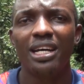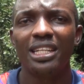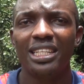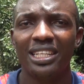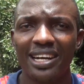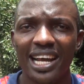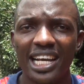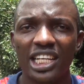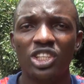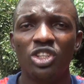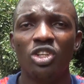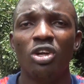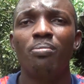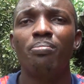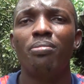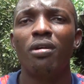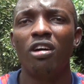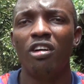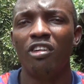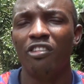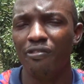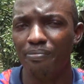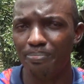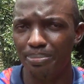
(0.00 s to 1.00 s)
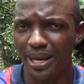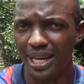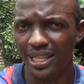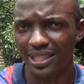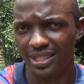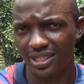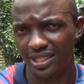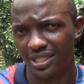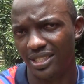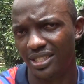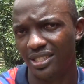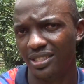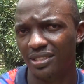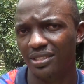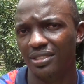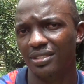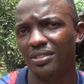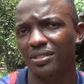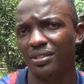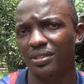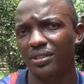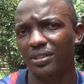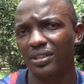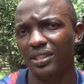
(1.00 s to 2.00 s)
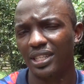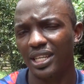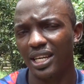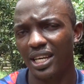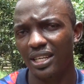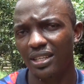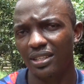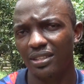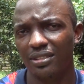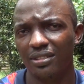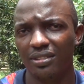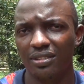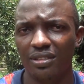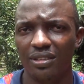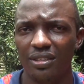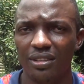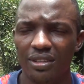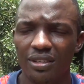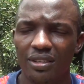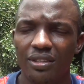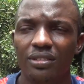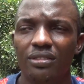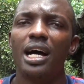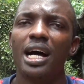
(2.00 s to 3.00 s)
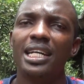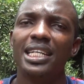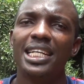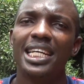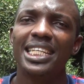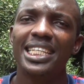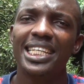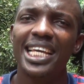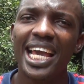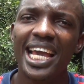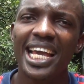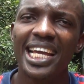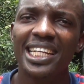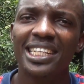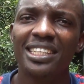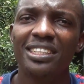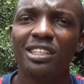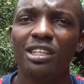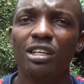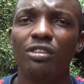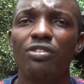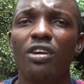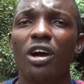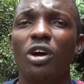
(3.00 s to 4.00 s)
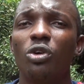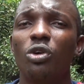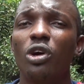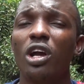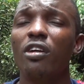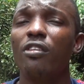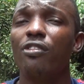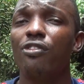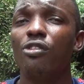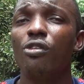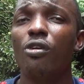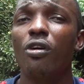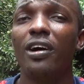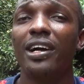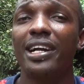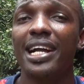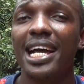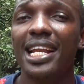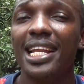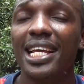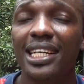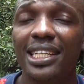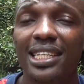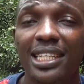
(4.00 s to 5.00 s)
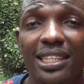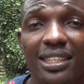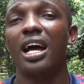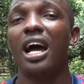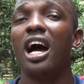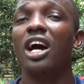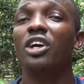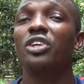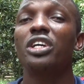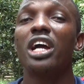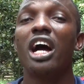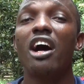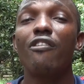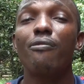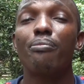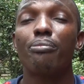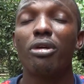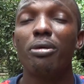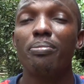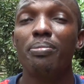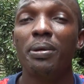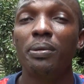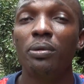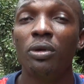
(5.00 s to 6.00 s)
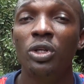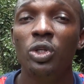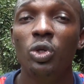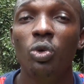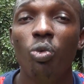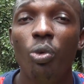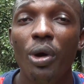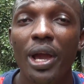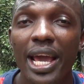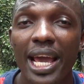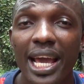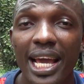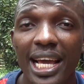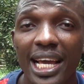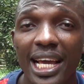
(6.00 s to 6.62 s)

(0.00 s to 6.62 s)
right number of birds. Okay? And again, if you are going full organic and you have problem on the way